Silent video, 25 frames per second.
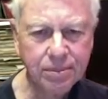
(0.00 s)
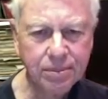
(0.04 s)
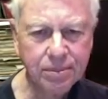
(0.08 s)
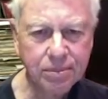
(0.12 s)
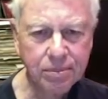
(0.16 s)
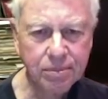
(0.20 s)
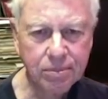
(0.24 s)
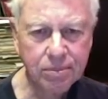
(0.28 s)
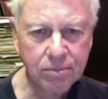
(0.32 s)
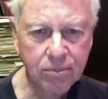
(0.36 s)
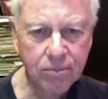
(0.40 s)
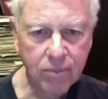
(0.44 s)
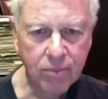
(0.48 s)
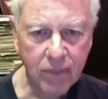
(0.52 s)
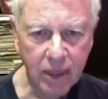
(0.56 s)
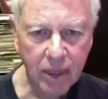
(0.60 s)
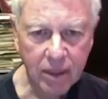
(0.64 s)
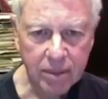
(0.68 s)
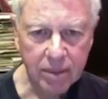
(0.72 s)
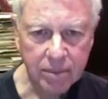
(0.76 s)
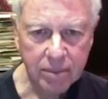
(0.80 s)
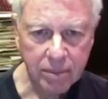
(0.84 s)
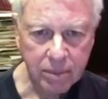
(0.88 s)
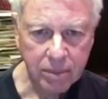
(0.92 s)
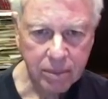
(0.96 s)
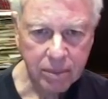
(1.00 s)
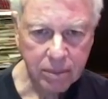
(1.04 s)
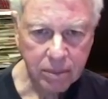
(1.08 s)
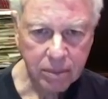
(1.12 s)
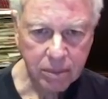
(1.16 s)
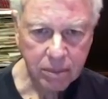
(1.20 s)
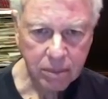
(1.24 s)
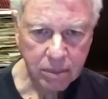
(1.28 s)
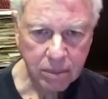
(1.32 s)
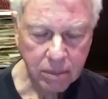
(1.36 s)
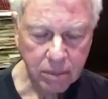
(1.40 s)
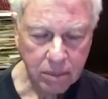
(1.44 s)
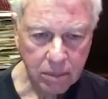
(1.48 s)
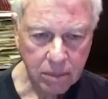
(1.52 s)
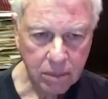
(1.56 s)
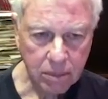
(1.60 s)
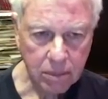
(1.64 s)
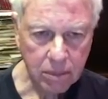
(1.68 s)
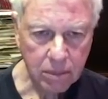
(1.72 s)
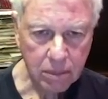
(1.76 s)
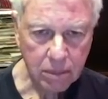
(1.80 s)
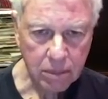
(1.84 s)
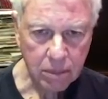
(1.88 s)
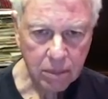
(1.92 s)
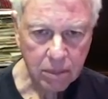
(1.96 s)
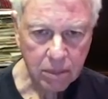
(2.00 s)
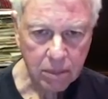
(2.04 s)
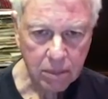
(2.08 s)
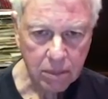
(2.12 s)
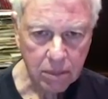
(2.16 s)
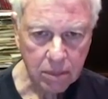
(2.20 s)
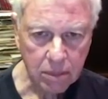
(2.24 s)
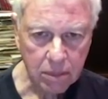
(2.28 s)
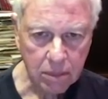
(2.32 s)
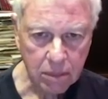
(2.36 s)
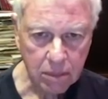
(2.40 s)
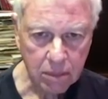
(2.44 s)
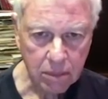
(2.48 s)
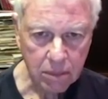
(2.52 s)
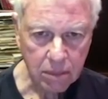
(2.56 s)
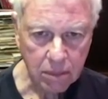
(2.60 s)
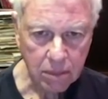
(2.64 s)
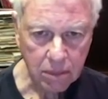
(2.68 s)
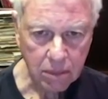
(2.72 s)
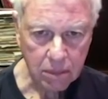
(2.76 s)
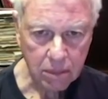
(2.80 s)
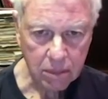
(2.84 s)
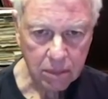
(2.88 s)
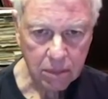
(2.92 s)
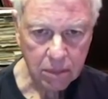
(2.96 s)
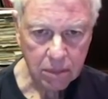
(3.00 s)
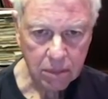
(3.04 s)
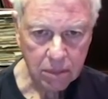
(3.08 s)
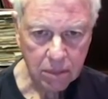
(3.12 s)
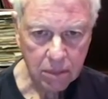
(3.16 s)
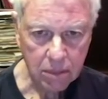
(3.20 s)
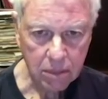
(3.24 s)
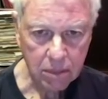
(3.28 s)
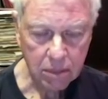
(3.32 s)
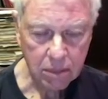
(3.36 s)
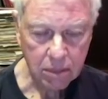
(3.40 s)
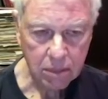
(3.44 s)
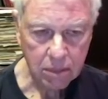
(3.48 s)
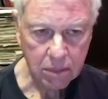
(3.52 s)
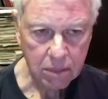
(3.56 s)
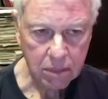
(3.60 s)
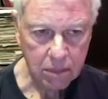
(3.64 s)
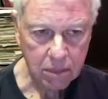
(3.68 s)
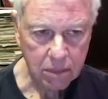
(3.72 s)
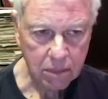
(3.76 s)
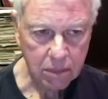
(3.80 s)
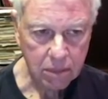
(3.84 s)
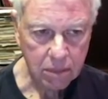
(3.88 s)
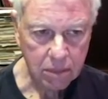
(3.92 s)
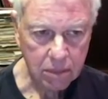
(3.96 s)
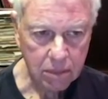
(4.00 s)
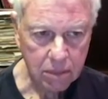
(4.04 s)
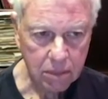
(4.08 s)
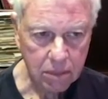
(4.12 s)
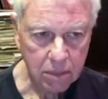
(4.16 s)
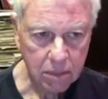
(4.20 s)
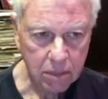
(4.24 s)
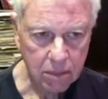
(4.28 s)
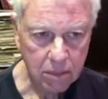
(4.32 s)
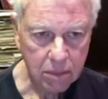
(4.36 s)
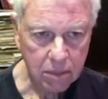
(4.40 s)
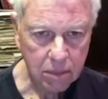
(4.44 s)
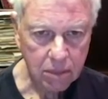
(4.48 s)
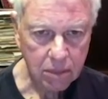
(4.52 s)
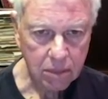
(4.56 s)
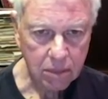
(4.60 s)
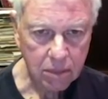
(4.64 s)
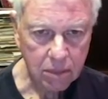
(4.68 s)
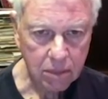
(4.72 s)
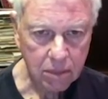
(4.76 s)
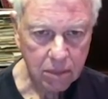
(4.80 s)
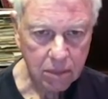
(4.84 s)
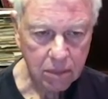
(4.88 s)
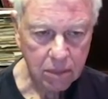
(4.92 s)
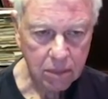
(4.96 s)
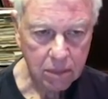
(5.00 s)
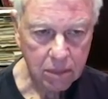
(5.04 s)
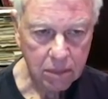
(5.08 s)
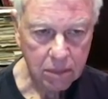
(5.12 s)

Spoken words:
(silent)